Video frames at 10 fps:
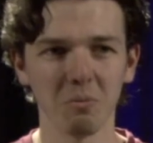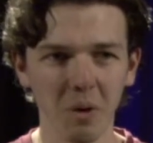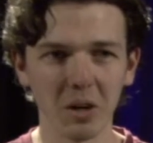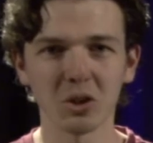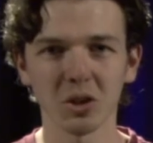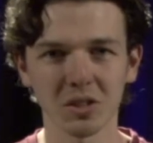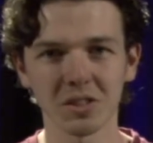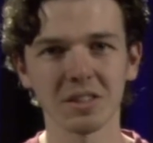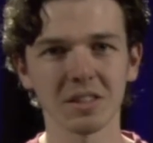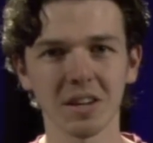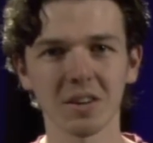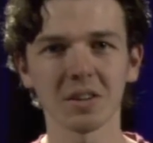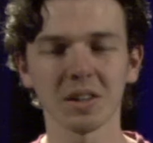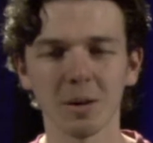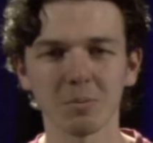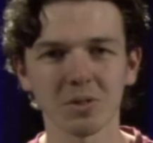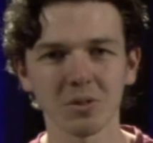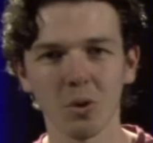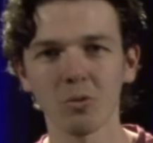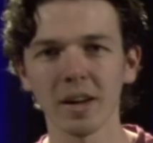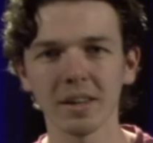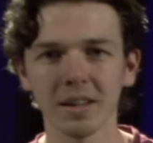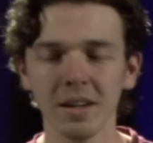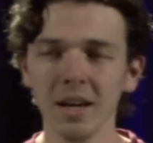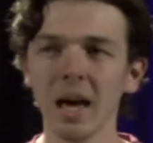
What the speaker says: adjusting certain clips already.